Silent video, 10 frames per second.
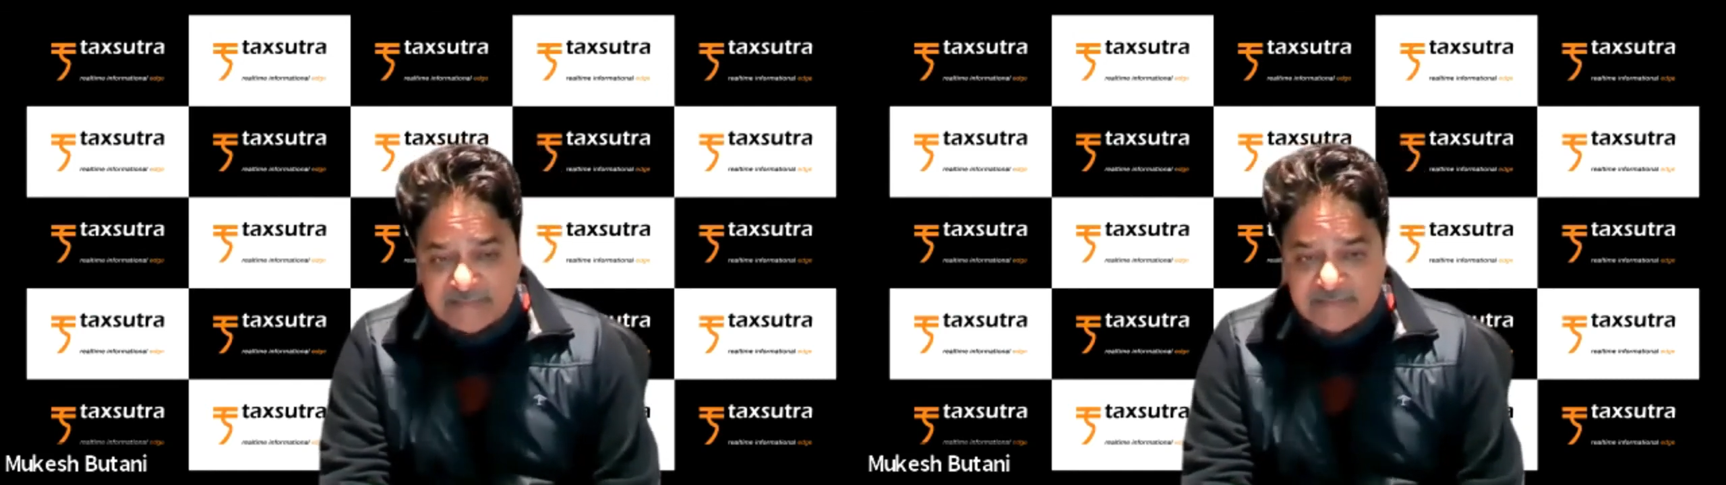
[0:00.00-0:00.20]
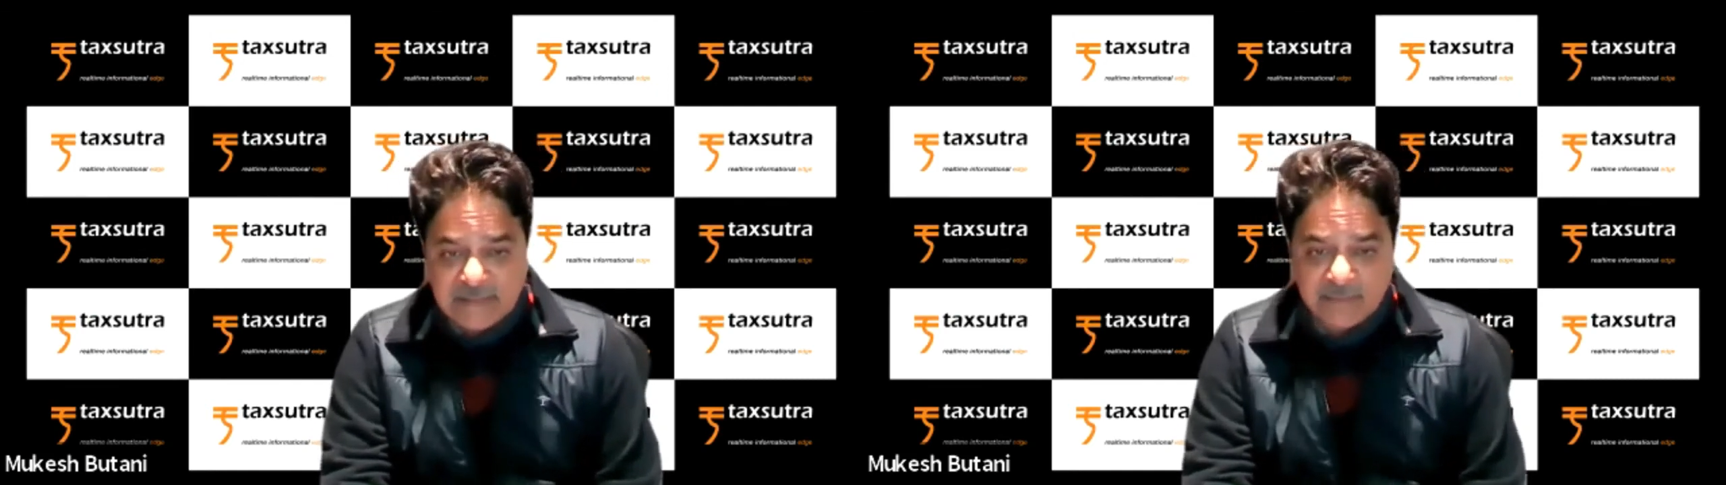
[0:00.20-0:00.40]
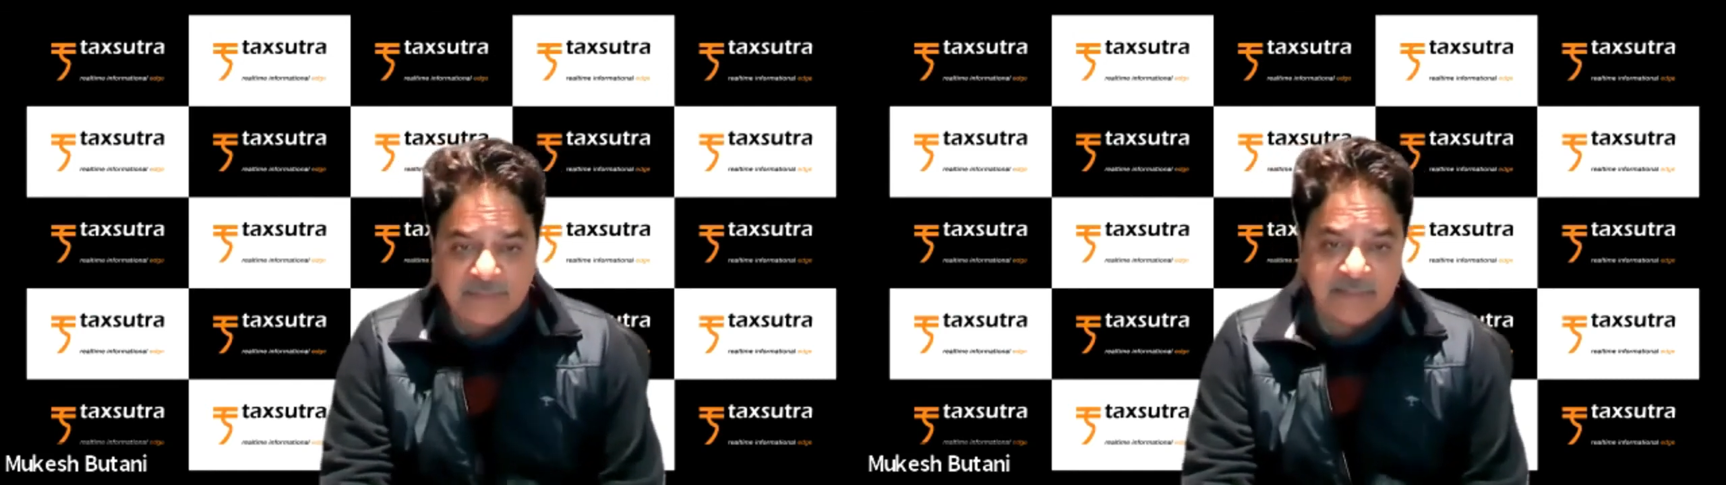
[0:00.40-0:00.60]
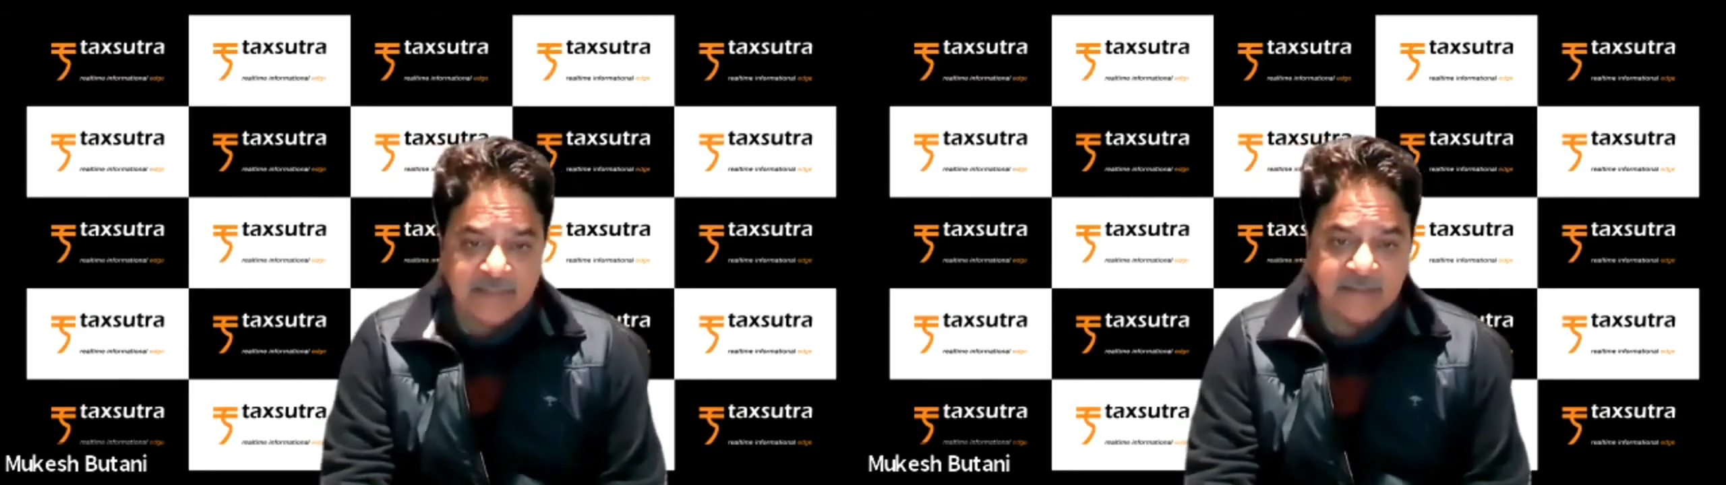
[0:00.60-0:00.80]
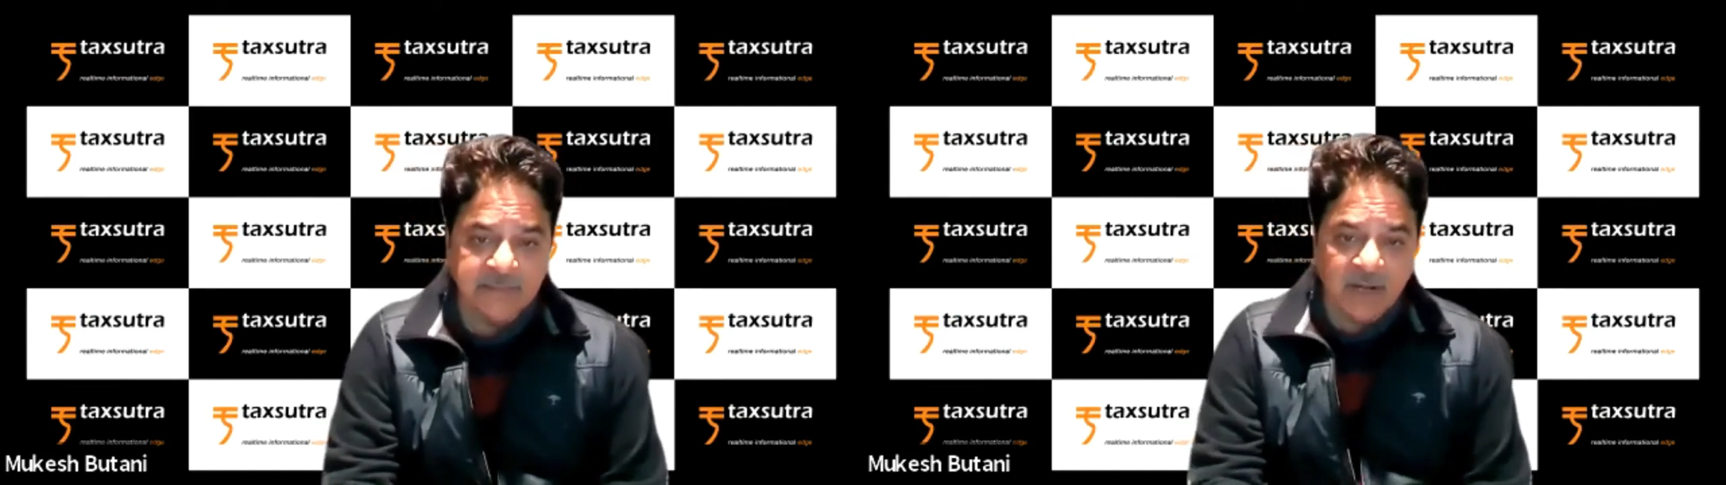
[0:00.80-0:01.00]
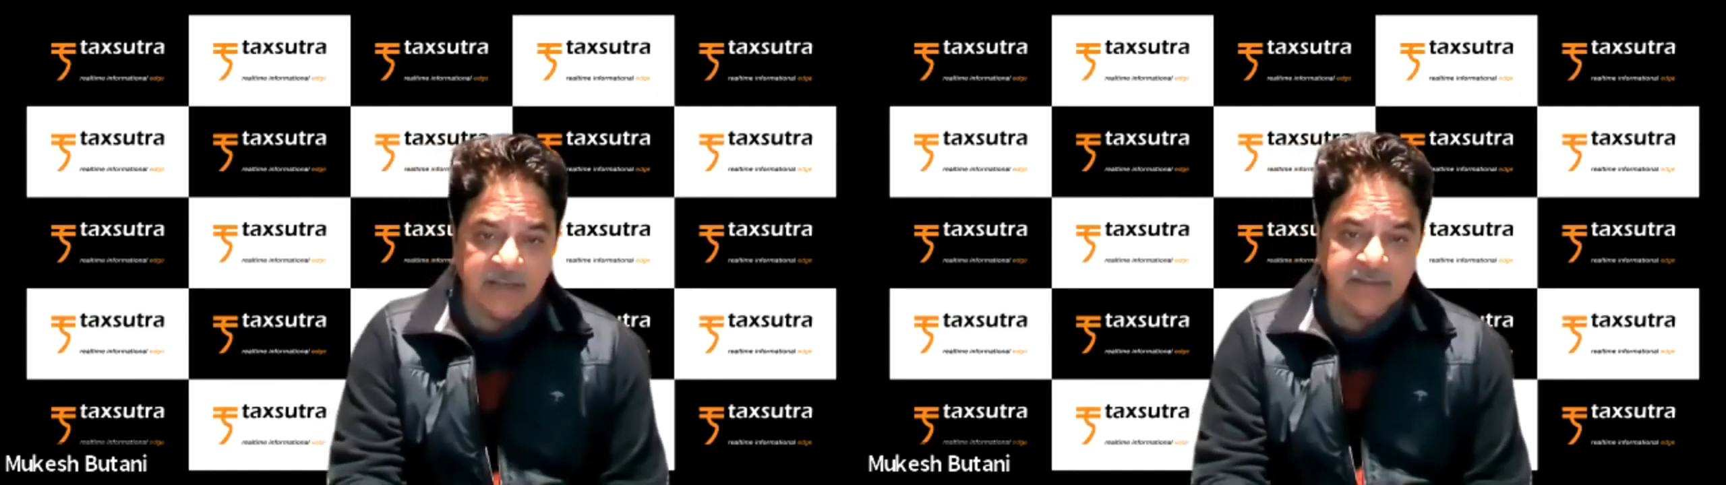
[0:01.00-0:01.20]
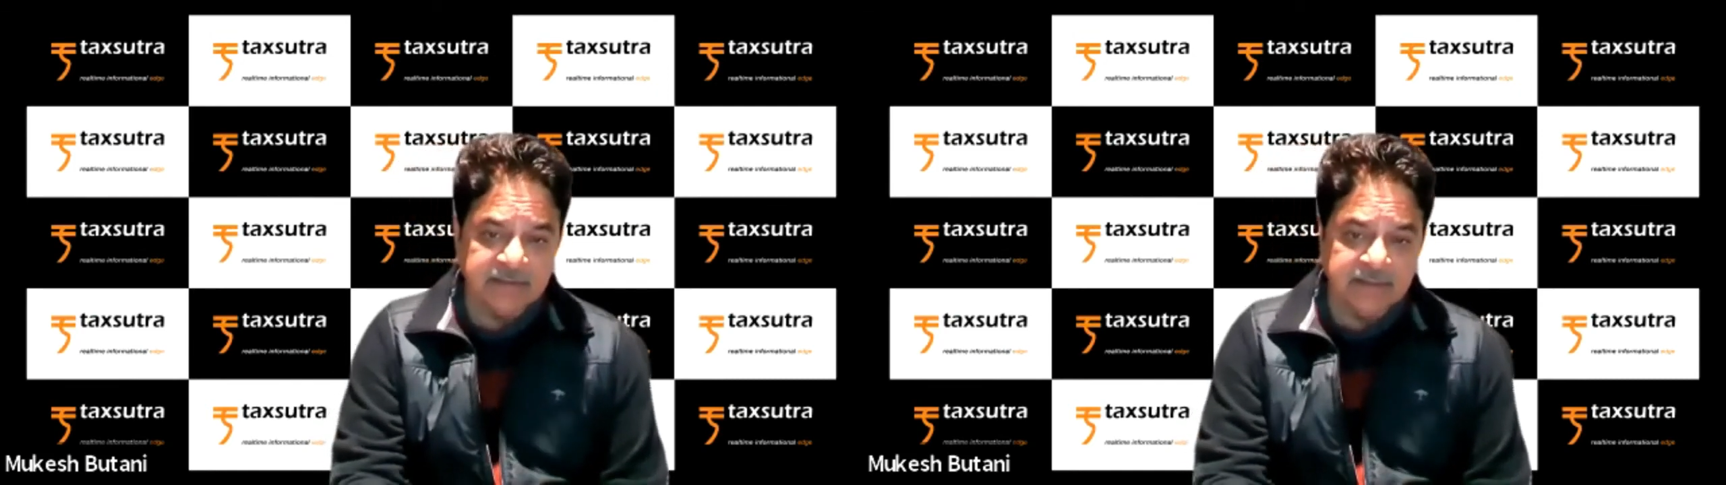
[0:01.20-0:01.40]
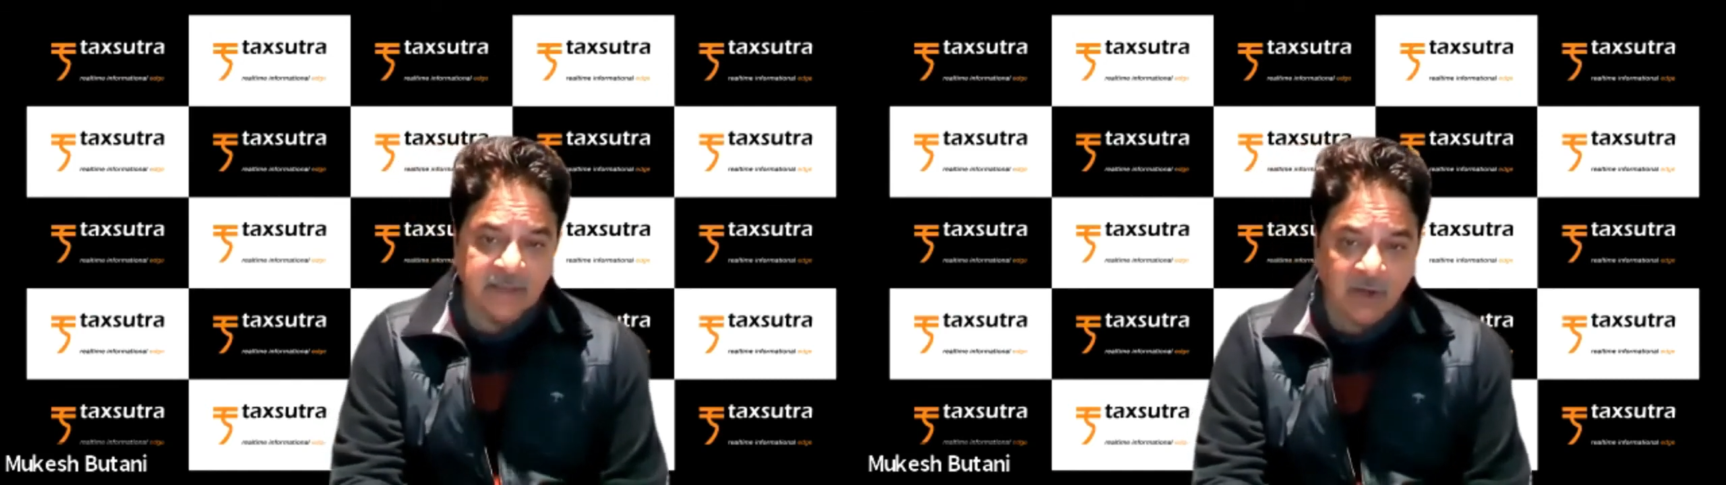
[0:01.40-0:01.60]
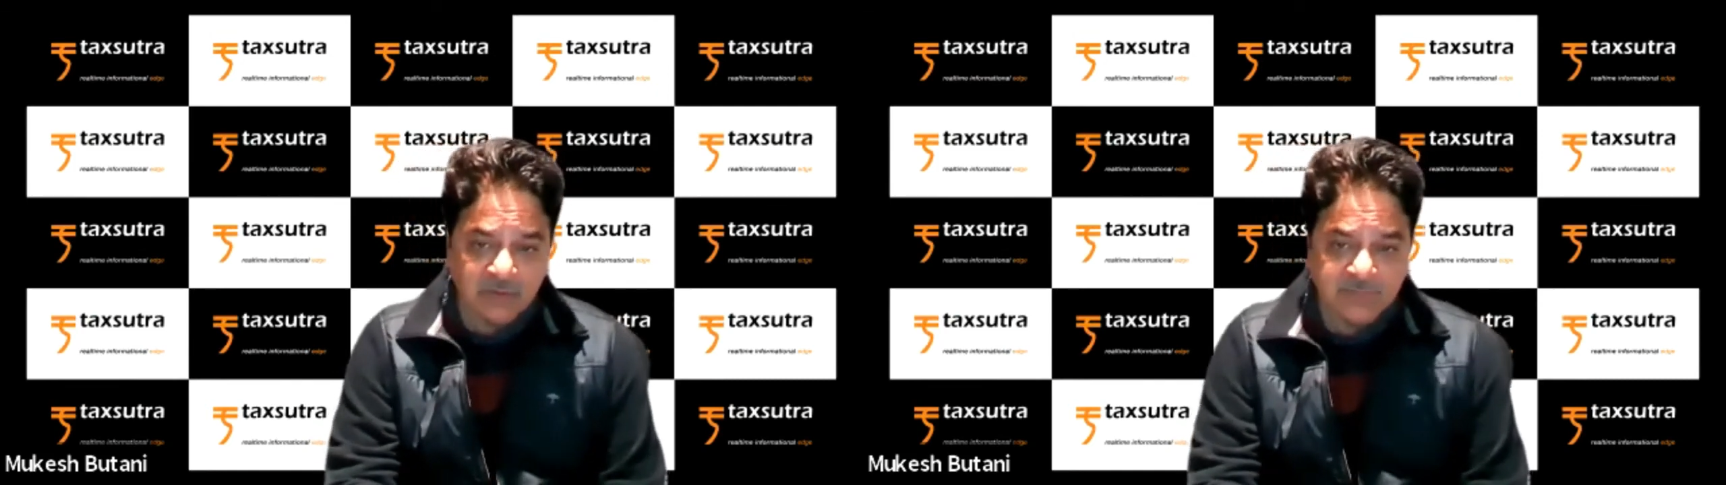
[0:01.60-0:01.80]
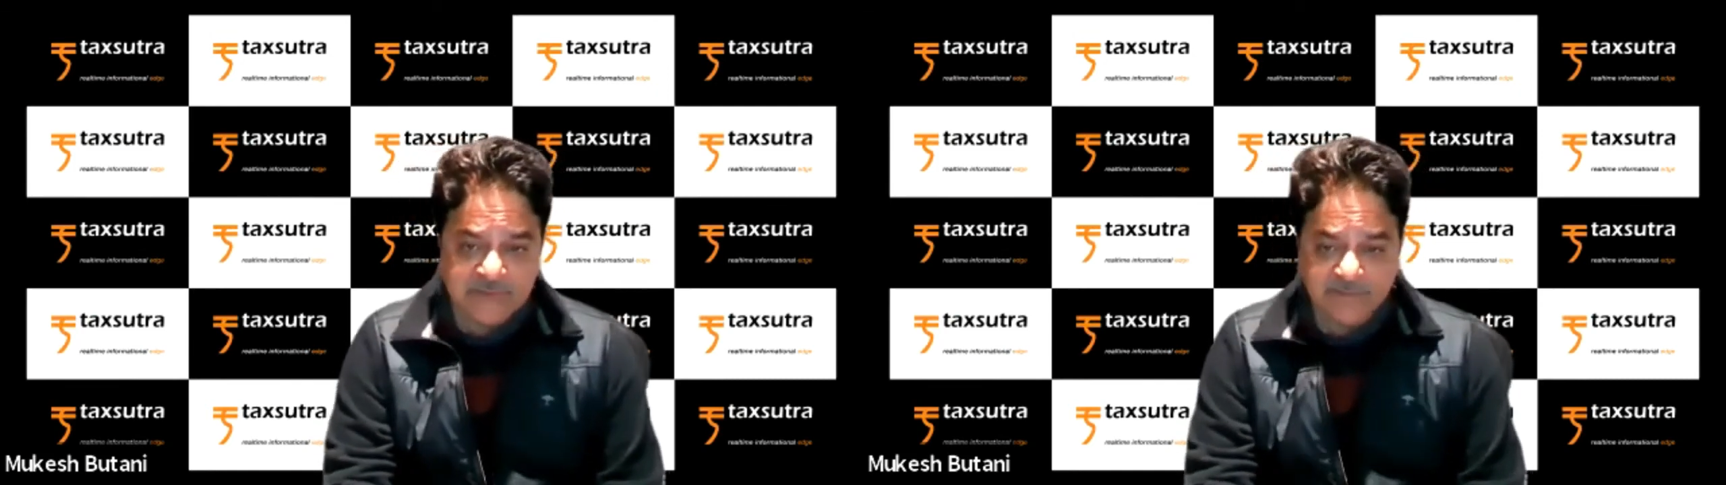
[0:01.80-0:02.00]
consumption and demand in the
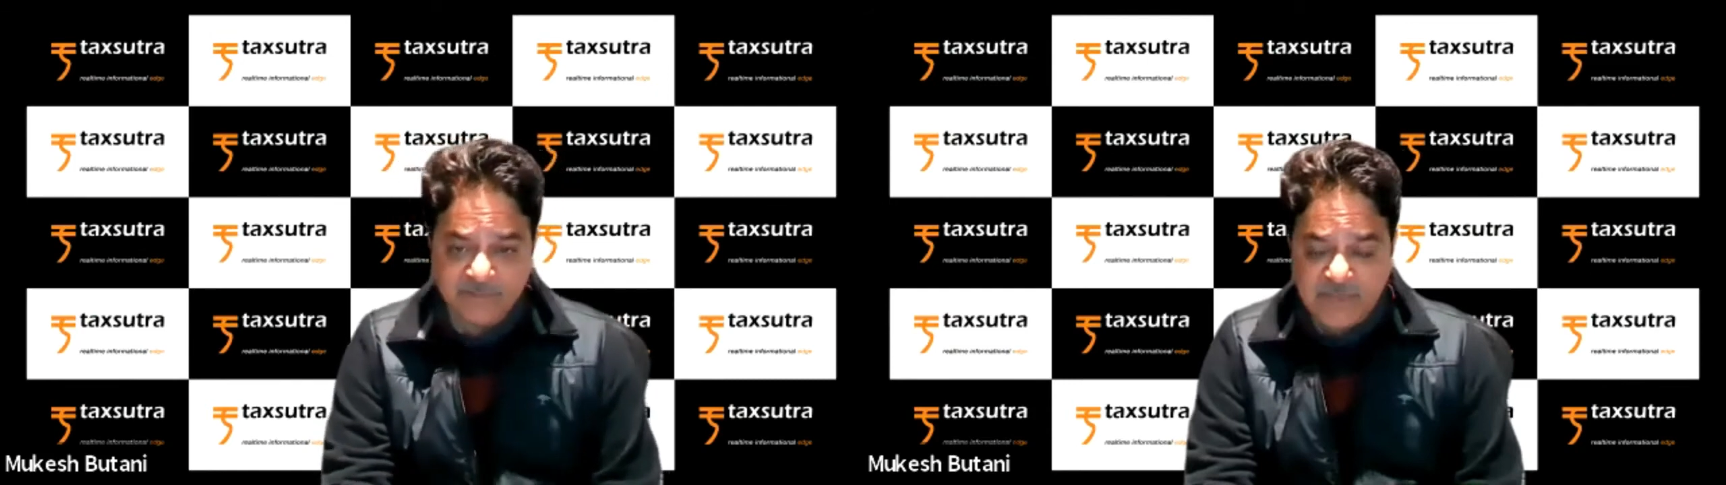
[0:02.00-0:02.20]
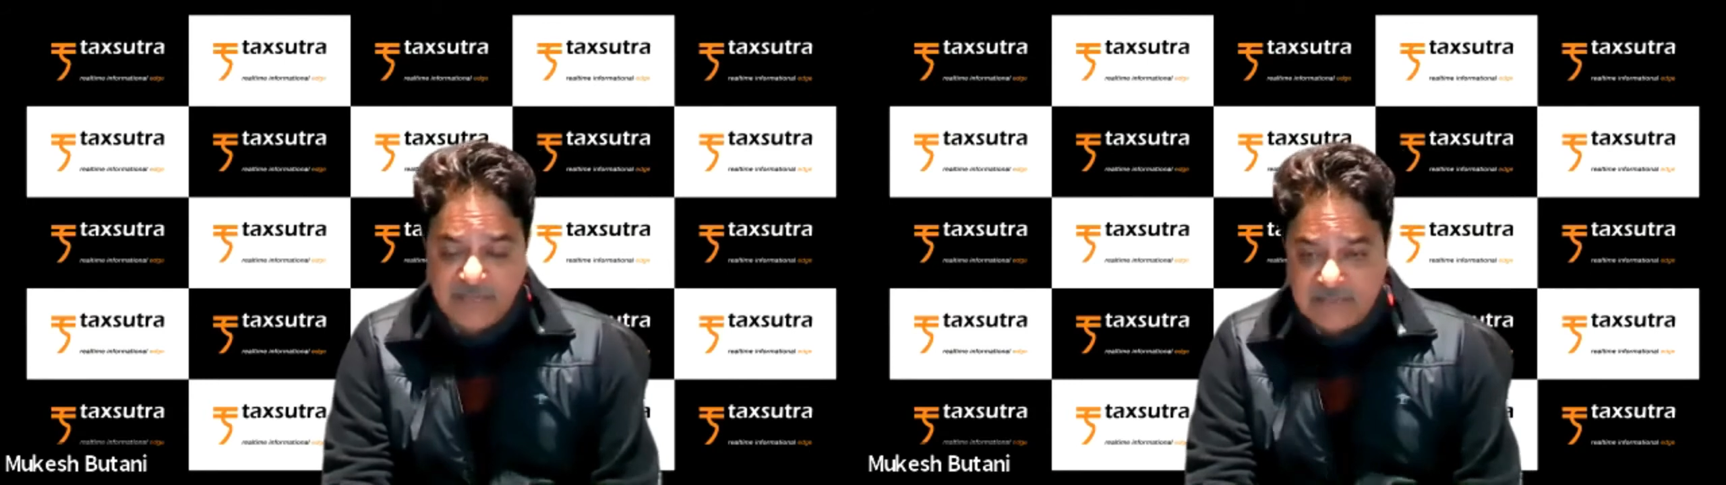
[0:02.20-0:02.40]
economy,